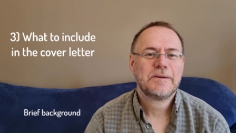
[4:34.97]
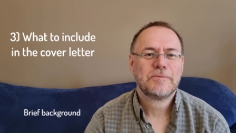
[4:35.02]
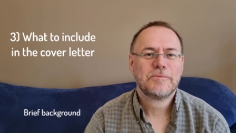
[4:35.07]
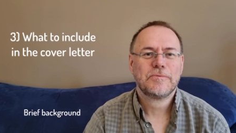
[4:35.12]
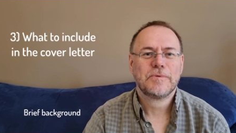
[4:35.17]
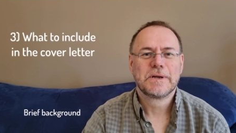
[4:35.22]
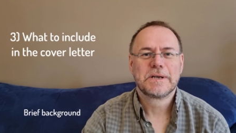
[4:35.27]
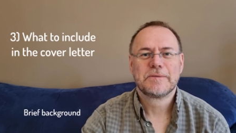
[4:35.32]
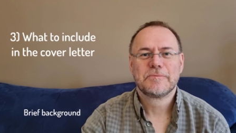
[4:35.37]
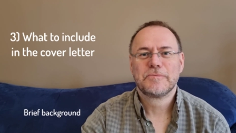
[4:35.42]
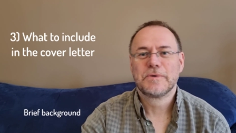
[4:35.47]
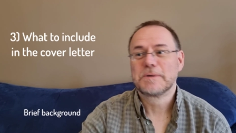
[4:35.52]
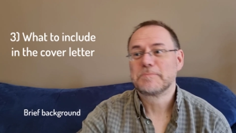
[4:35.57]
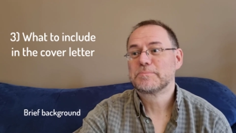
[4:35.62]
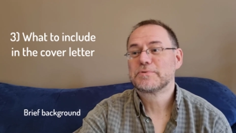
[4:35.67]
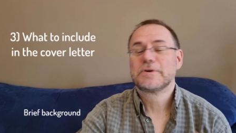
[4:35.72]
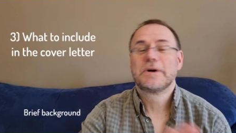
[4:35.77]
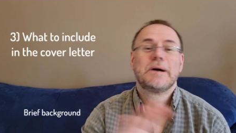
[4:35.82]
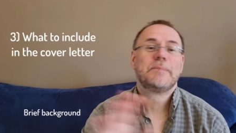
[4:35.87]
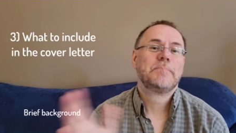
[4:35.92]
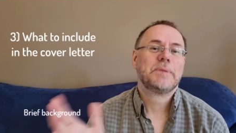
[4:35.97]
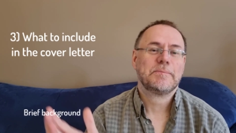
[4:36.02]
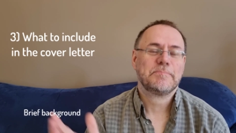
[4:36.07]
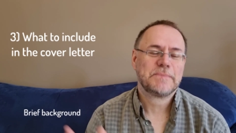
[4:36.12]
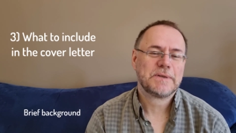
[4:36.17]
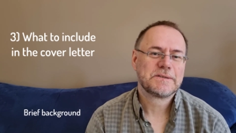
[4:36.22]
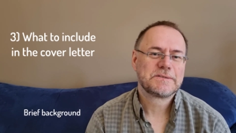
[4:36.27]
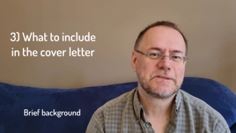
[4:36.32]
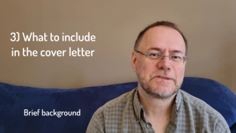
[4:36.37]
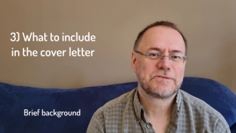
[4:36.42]
What, what
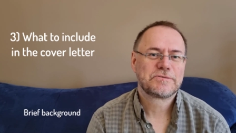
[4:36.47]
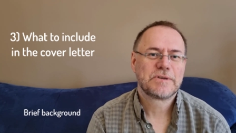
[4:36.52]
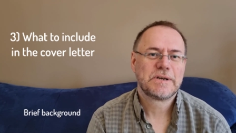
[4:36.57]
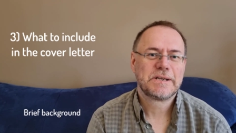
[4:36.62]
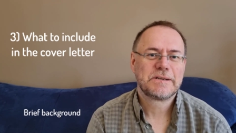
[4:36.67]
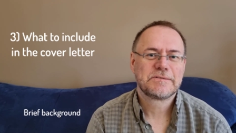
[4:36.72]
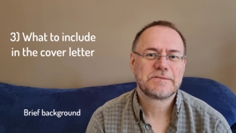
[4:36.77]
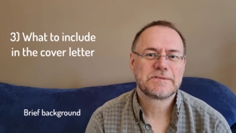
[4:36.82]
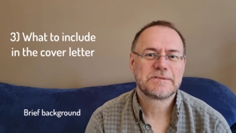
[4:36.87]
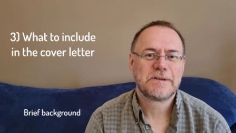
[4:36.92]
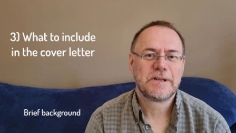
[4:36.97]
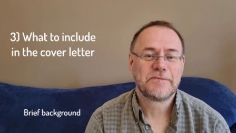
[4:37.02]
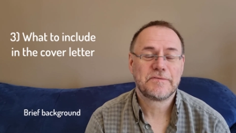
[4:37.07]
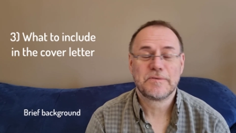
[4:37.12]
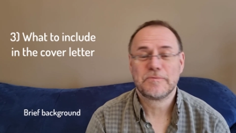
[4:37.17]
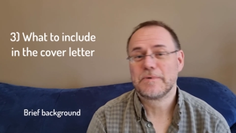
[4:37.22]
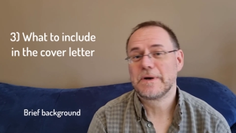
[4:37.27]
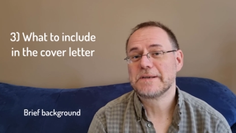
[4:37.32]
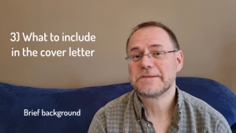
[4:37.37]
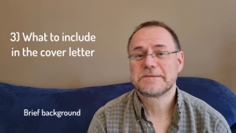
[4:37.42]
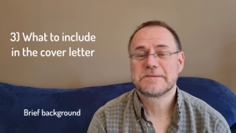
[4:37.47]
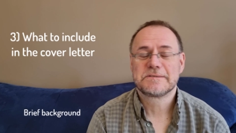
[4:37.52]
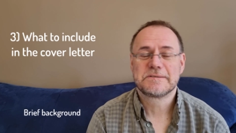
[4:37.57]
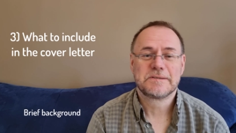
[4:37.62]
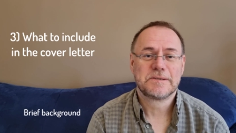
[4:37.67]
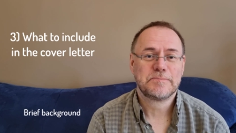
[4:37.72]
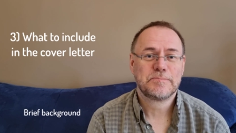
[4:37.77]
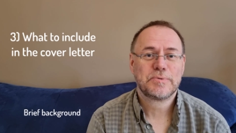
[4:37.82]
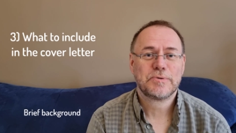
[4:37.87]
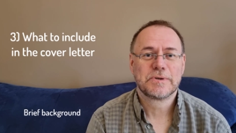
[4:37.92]
problem does it try to solve and why is this
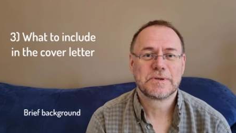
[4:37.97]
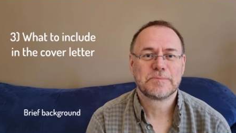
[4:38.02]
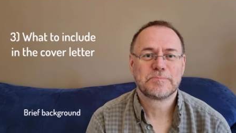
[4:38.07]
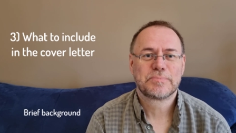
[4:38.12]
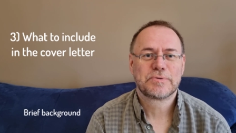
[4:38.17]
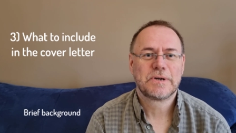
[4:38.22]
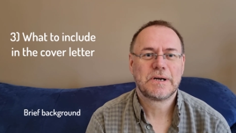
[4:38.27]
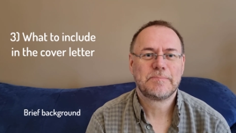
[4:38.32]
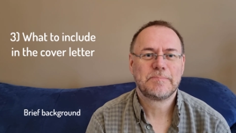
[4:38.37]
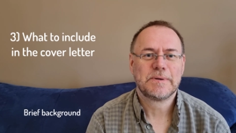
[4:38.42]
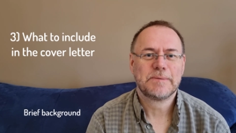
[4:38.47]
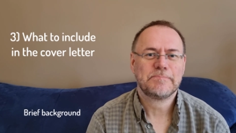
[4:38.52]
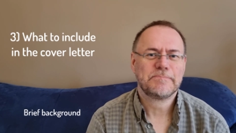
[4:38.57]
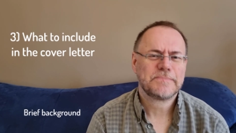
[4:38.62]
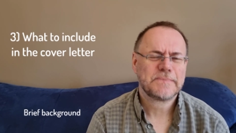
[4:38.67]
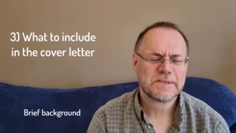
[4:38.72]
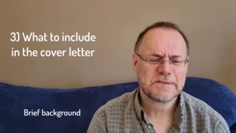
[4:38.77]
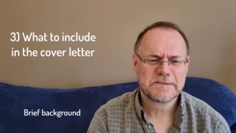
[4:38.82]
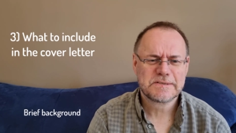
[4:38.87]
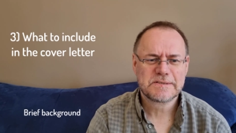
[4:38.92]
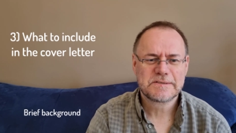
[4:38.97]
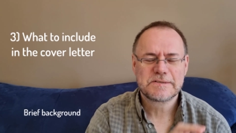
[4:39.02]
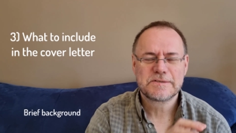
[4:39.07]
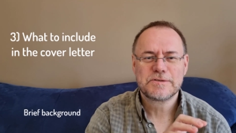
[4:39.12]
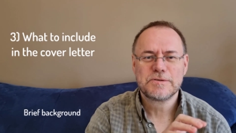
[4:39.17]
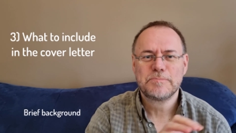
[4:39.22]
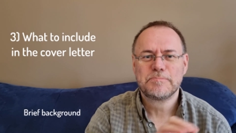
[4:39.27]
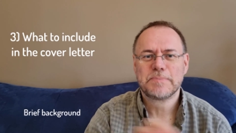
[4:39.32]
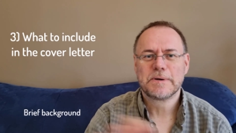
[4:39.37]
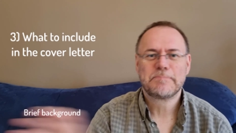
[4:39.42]
an important problem? This is
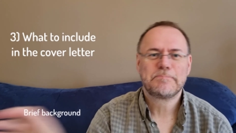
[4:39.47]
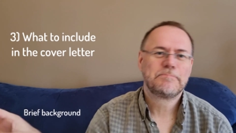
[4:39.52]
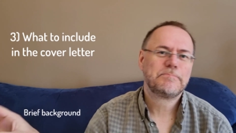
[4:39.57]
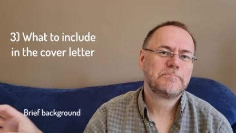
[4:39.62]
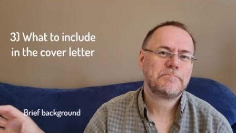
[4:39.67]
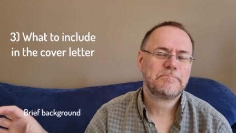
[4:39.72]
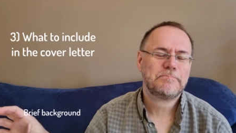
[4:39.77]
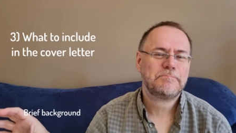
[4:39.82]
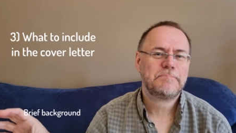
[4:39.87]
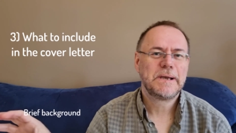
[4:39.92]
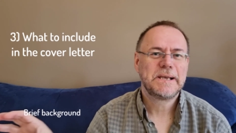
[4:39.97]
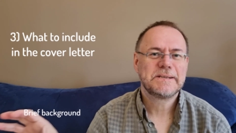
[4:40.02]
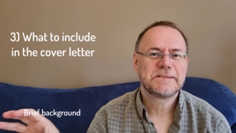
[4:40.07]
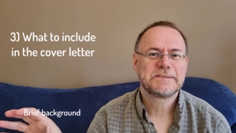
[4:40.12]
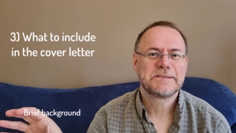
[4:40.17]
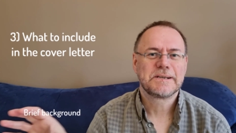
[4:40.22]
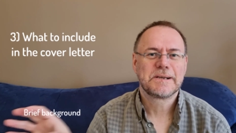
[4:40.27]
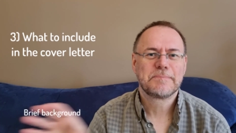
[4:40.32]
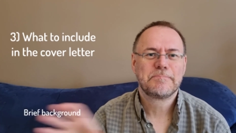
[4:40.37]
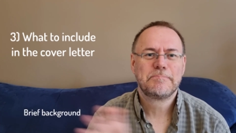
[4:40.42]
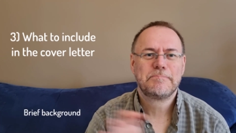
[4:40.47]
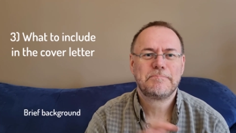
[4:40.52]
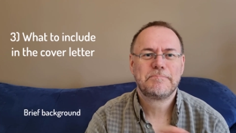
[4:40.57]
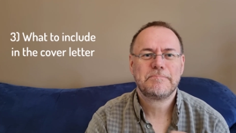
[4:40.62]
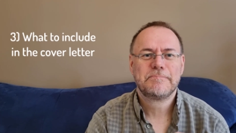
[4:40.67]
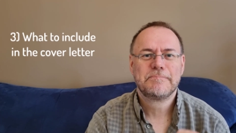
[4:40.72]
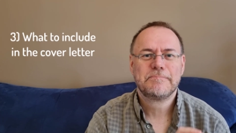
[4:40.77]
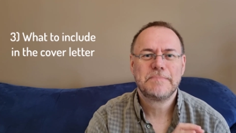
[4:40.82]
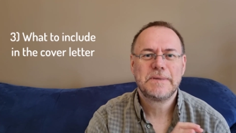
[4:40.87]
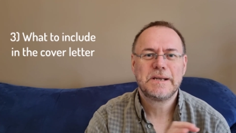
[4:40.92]
super basic
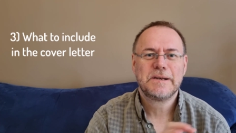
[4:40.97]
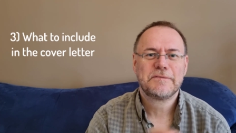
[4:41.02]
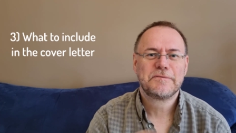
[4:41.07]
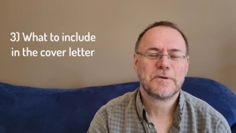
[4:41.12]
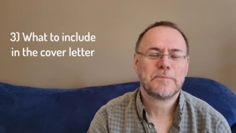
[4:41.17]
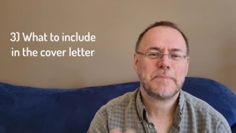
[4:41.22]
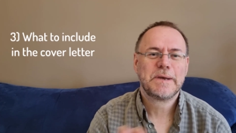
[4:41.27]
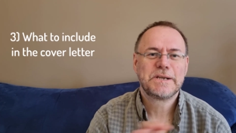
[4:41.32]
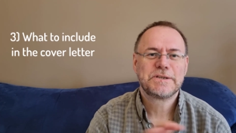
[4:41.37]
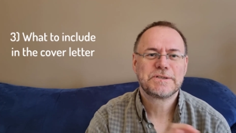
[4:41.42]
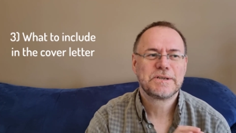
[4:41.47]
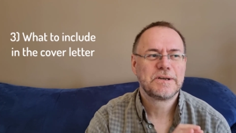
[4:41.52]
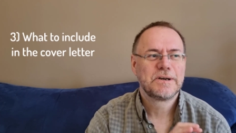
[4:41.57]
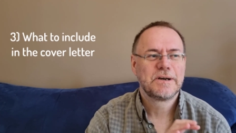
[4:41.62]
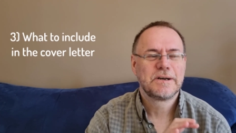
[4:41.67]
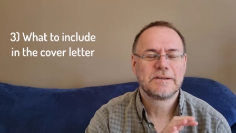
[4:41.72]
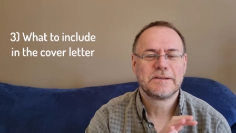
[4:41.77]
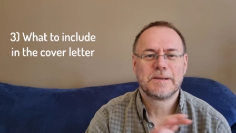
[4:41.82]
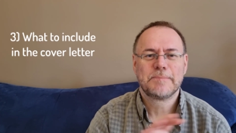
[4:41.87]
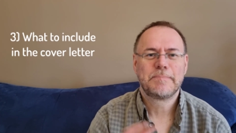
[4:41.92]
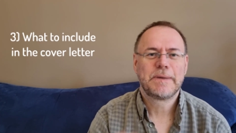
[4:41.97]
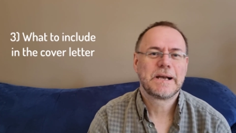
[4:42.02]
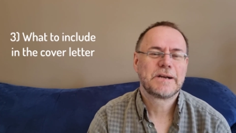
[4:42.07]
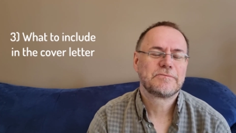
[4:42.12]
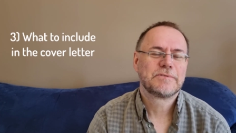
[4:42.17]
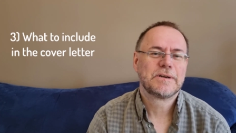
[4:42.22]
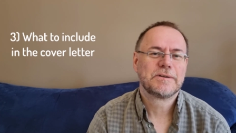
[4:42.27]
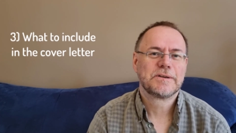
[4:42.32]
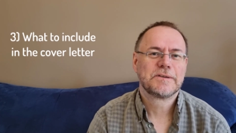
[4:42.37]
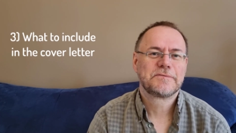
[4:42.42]
information on the
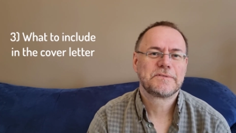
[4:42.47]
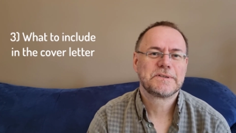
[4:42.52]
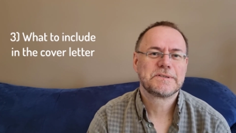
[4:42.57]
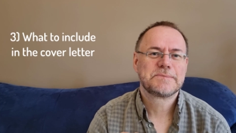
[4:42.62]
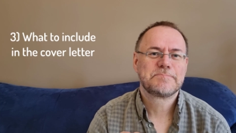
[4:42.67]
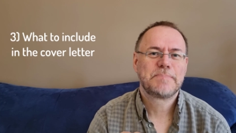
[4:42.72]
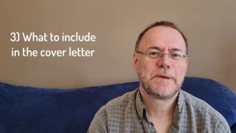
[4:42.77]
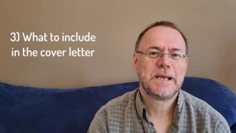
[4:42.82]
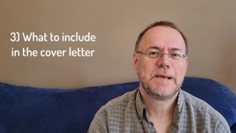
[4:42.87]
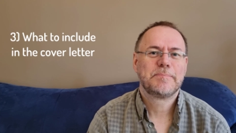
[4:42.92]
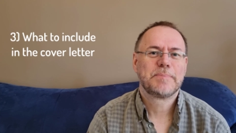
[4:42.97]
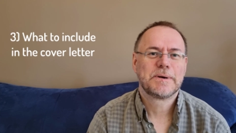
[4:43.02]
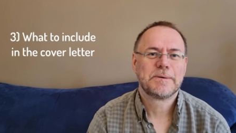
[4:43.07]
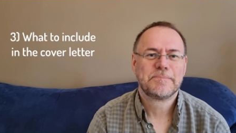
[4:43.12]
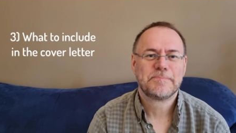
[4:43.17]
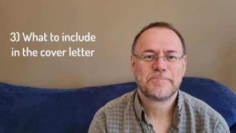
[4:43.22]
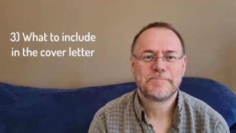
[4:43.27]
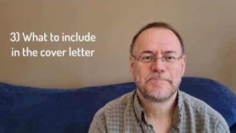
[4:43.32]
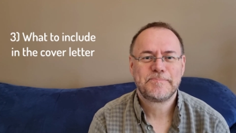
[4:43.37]
background of this paper.